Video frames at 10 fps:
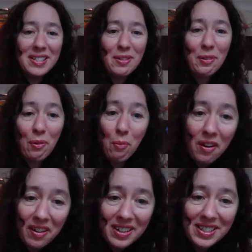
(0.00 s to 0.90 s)
It's not
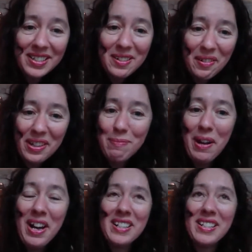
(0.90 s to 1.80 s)
quite, it's not as
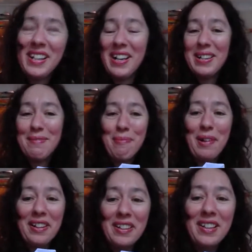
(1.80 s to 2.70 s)
bad as that,
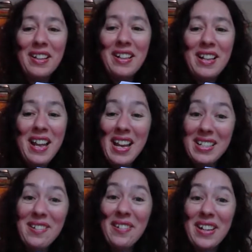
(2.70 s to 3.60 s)
but
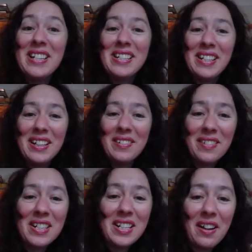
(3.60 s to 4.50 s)
it's not easy.
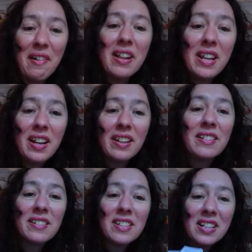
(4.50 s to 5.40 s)
So I
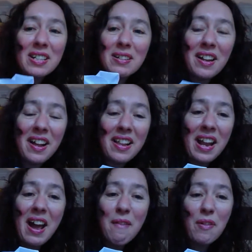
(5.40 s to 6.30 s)
think just, I
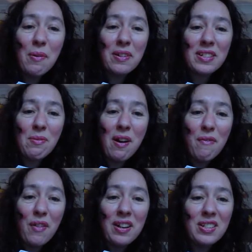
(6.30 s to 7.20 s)
think everyone's
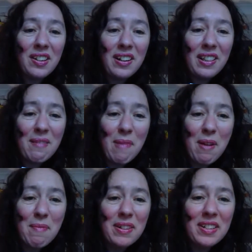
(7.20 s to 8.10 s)
quite fragile at the
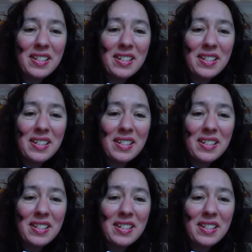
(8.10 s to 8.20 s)
moment.